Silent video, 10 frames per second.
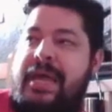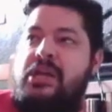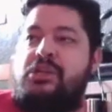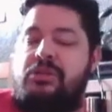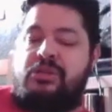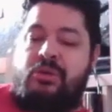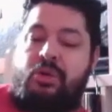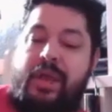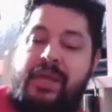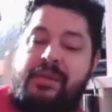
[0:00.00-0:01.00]
agents
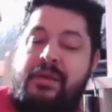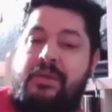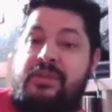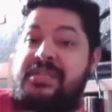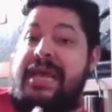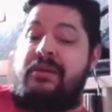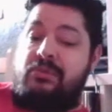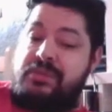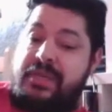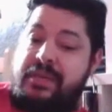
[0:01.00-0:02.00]
are like the
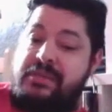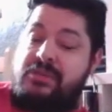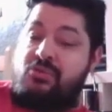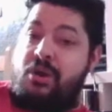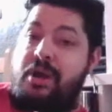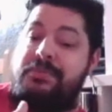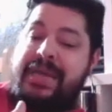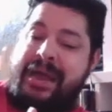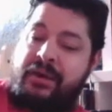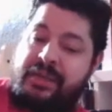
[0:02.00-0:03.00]
Sentinels that I described,
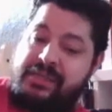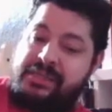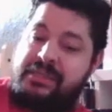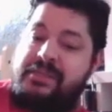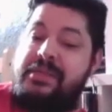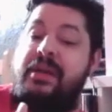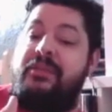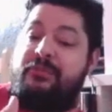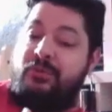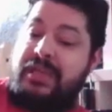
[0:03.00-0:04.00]
the Anarchists,
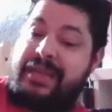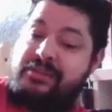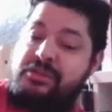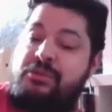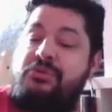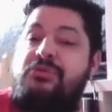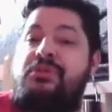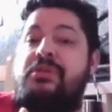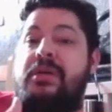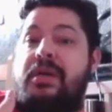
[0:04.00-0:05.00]
the
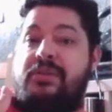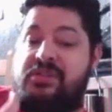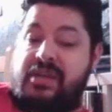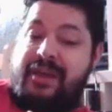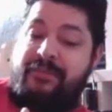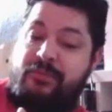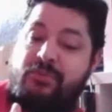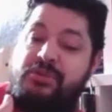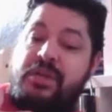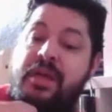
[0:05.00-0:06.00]
Freelancers, the
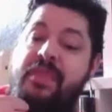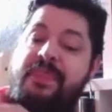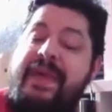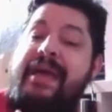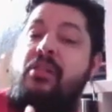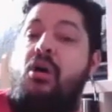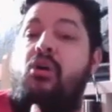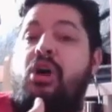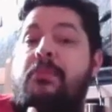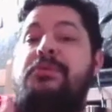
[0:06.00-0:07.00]
Ciphers. They'll
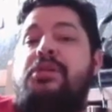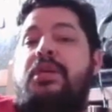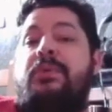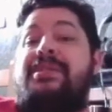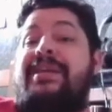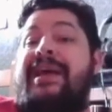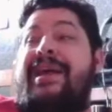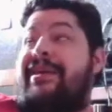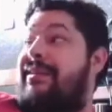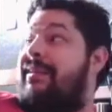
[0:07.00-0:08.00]
all come to you and say,
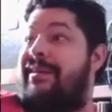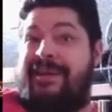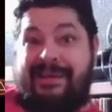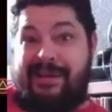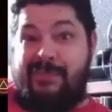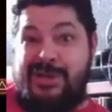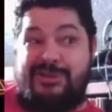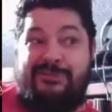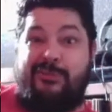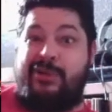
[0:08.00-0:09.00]
hey, I got a
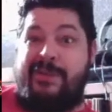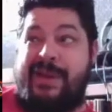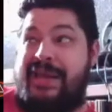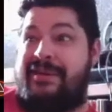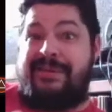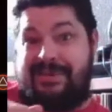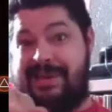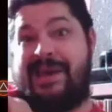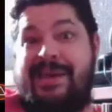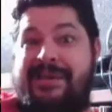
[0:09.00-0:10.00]
mission for you, mate.
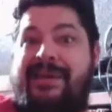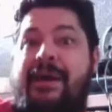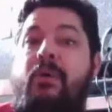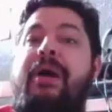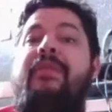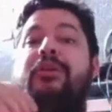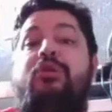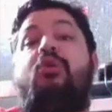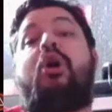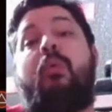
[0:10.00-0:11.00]
Here you go, and then
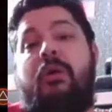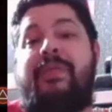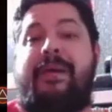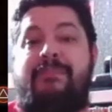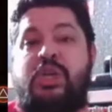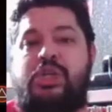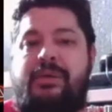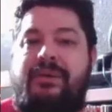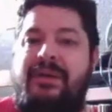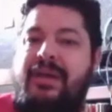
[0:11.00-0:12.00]
you'll go on that
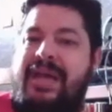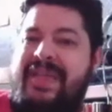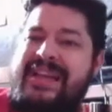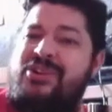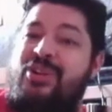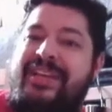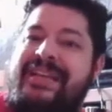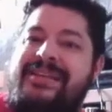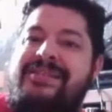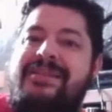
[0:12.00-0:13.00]
mission. And that's all it
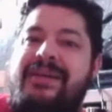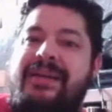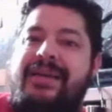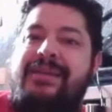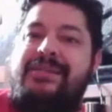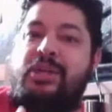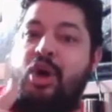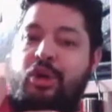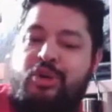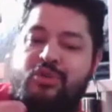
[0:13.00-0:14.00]
is the
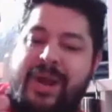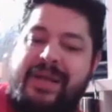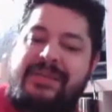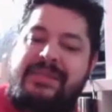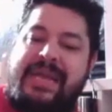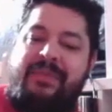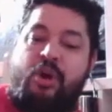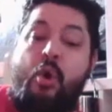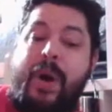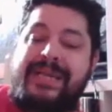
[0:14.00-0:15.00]
contracts and the
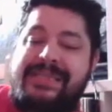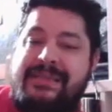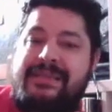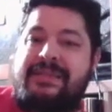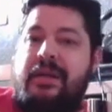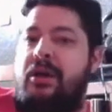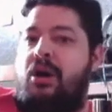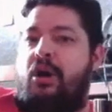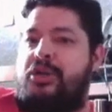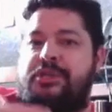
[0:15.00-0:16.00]
quests
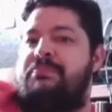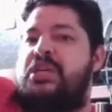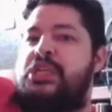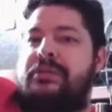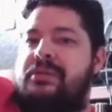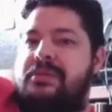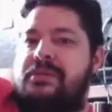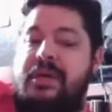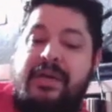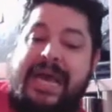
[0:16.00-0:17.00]
are just
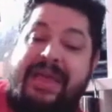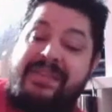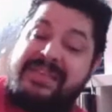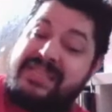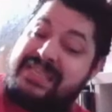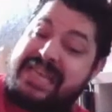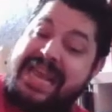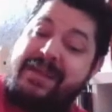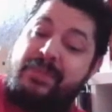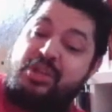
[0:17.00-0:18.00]
missions. And it's the
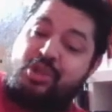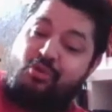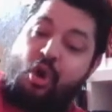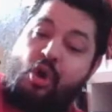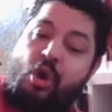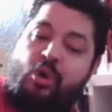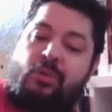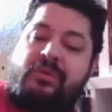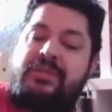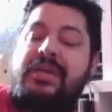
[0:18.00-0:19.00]
same as
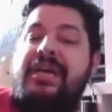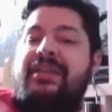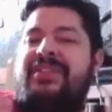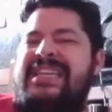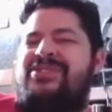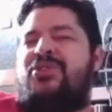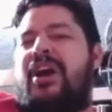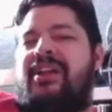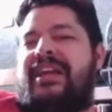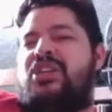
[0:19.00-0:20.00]
strongholds. These are
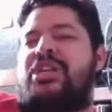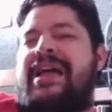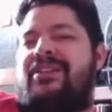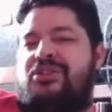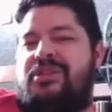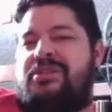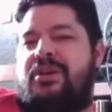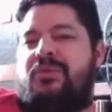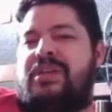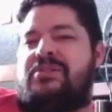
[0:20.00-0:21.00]
kind of like challenges,
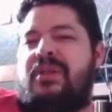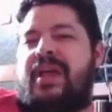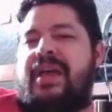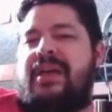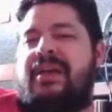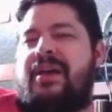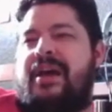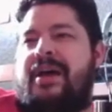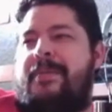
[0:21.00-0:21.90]
though. These are like